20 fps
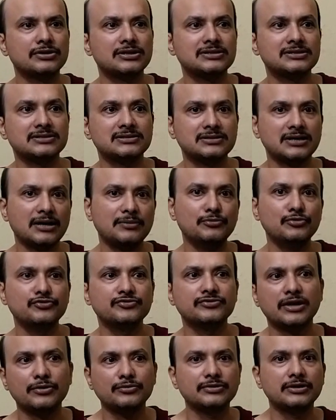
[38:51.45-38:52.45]
no, the
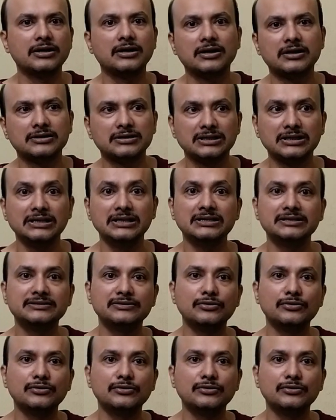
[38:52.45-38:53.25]
sun moves around the earth.